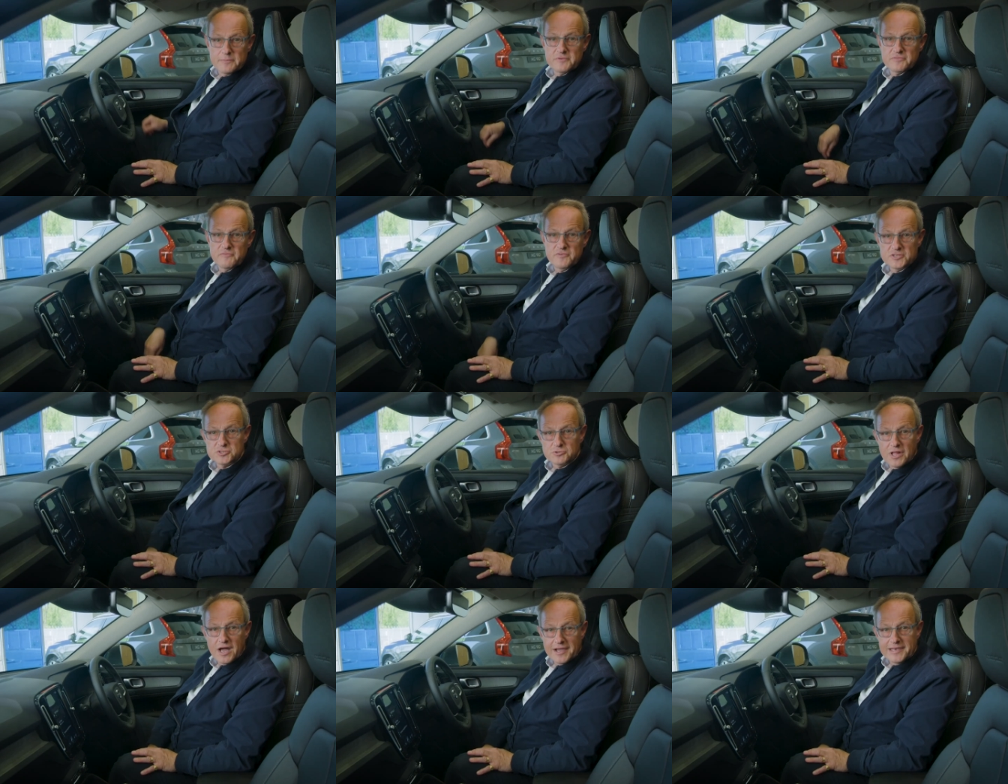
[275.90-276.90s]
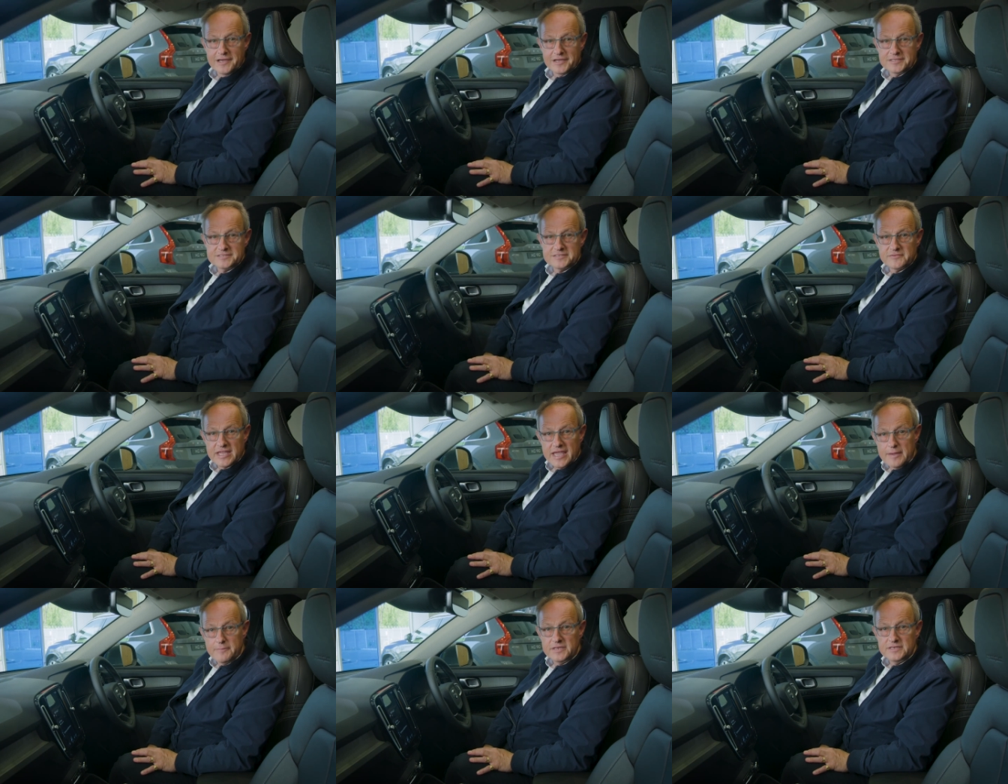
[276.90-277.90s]
of the visual highlights of a
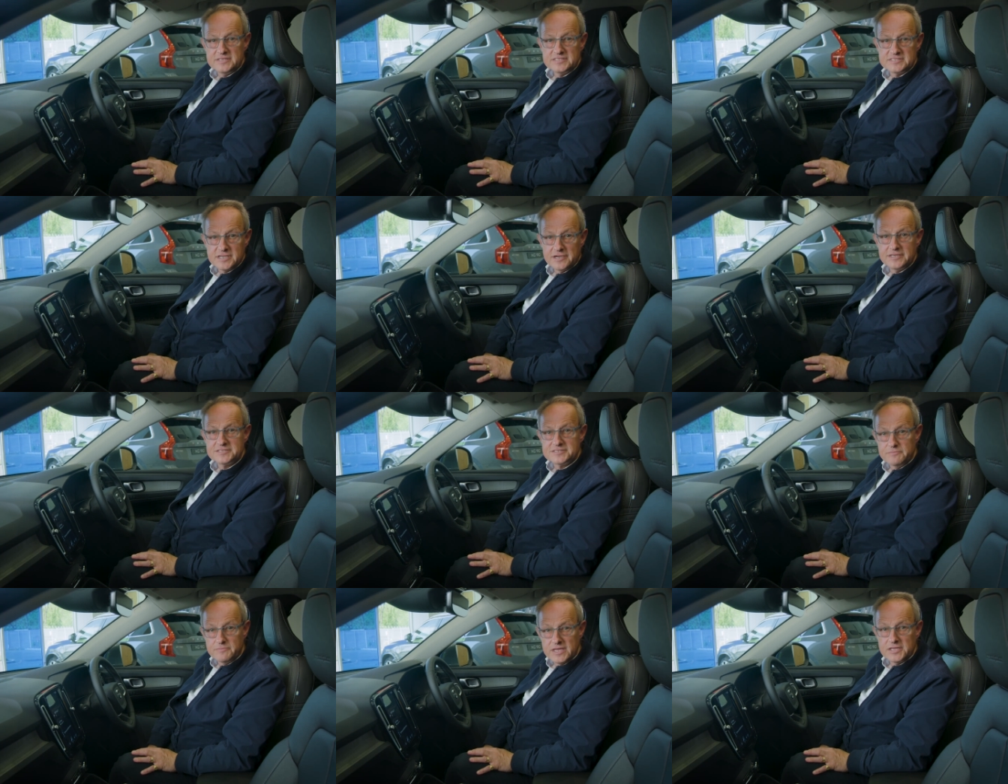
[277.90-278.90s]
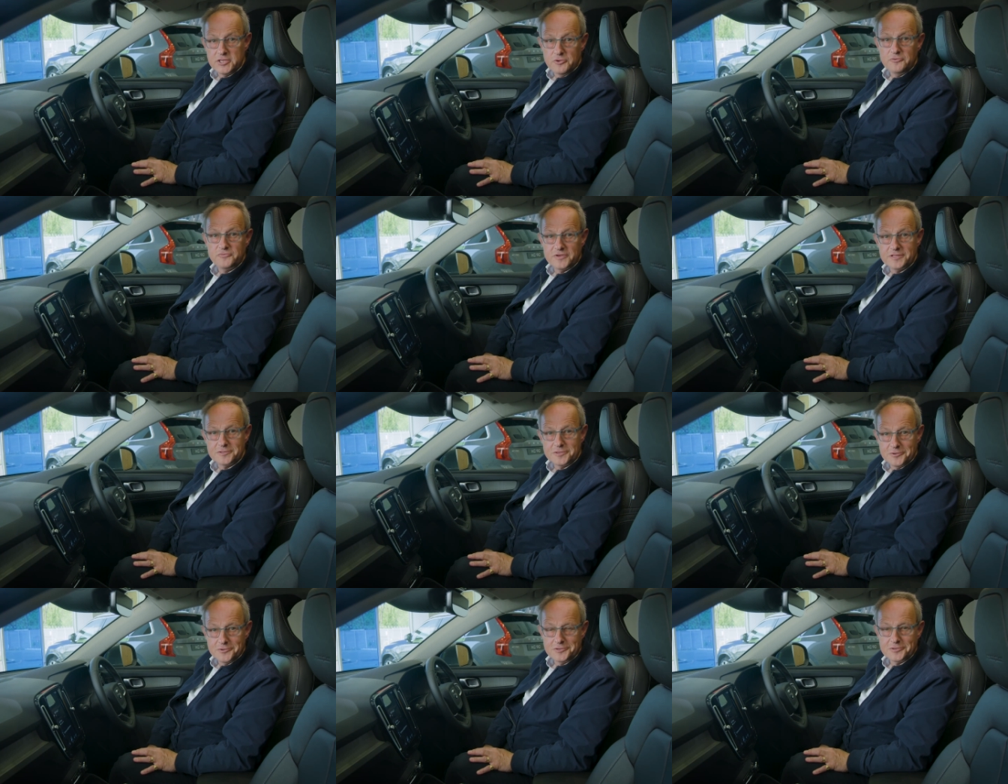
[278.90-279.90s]
cabin designed to make you feel
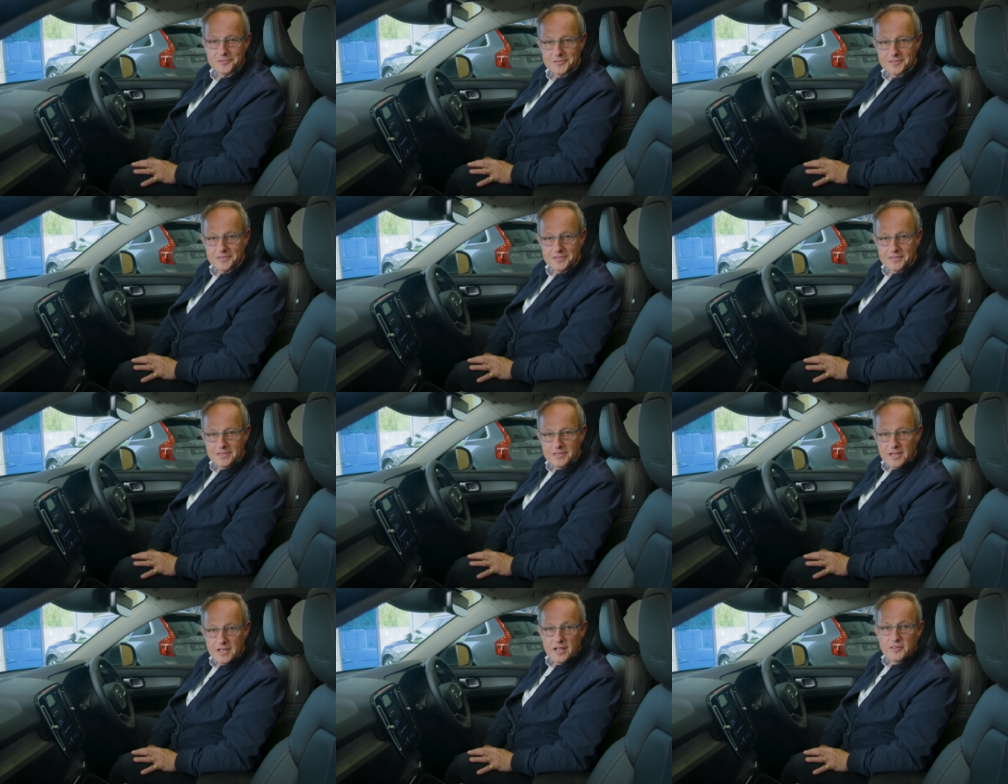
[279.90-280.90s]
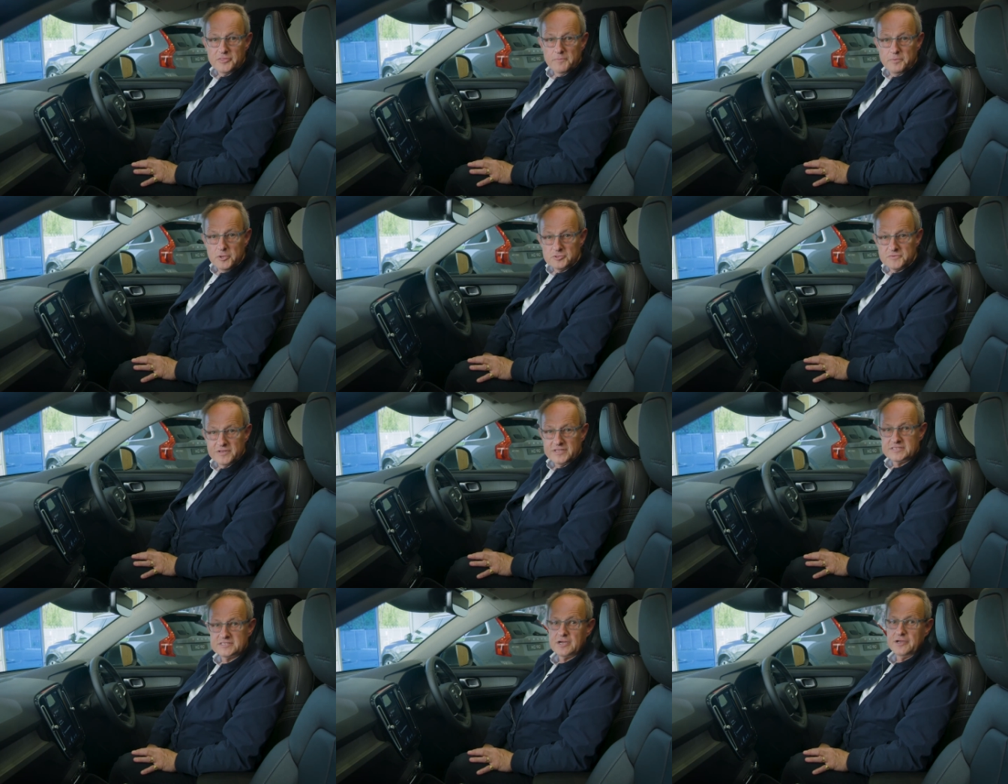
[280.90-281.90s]
good. The beautifully
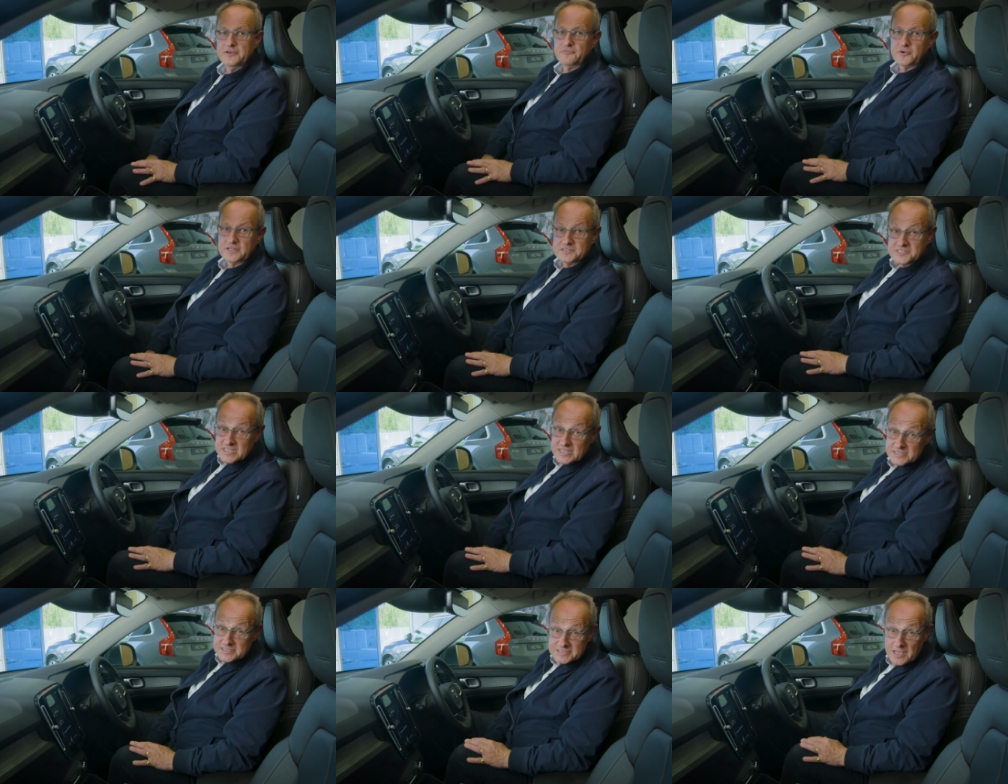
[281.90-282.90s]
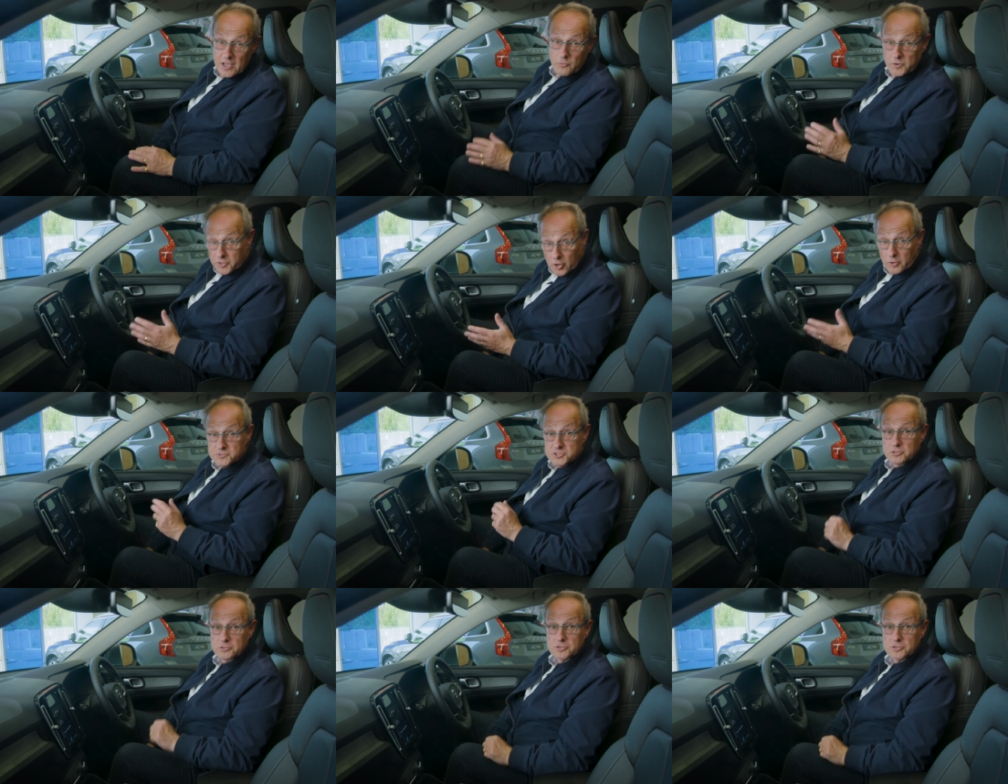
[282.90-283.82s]
designed front seats with optional